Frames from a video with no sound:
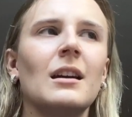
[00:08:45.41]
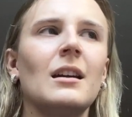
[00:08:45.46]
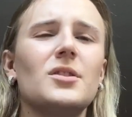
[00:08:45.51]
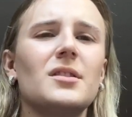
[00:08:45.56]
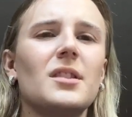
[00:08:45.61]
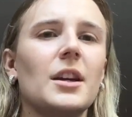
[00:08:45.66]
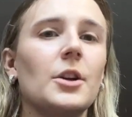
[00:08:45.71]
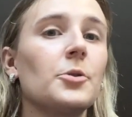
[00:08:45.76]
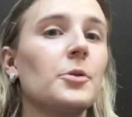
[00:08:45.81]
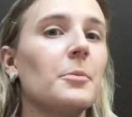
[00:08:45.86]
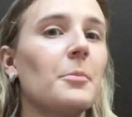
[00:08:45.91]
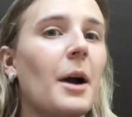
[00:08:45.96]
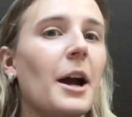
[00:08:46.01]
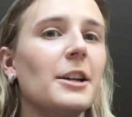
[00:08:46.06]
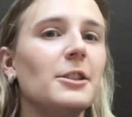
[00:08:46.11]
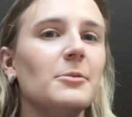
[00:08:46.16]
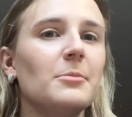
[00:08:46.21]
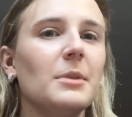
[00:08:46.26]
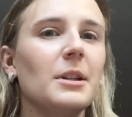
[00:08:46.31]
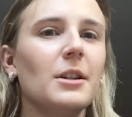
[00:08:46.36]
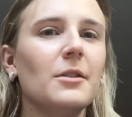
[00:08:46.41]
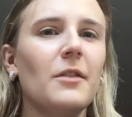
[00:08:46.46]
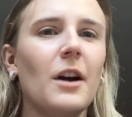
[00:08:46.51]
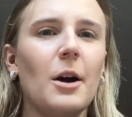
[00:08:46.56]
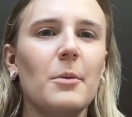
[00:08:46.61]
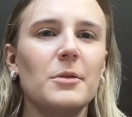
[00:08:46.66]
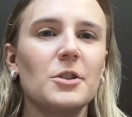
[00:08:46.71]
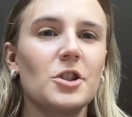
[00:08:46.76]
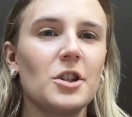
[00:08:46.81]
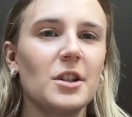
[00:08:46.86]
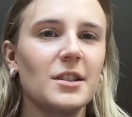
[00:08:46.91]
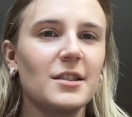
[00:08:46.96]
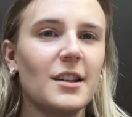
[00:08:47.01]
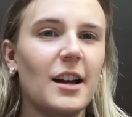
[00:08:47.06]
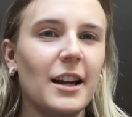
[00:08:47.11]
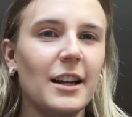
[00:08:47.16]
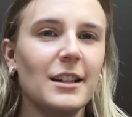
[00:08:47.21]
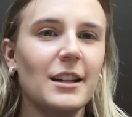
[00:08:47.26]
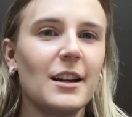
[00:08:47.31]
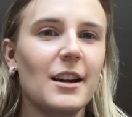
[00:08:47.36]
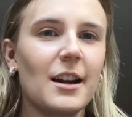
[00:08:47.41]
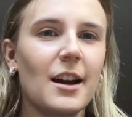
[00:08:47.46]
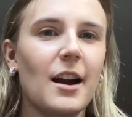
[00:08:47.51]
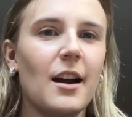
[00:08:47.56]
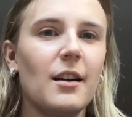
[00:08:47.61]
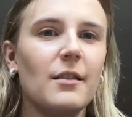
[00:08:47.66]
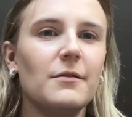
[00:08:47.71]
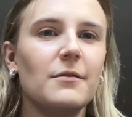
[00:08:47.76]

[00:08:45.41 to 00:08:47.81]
just like reminded me of how much anxiety I have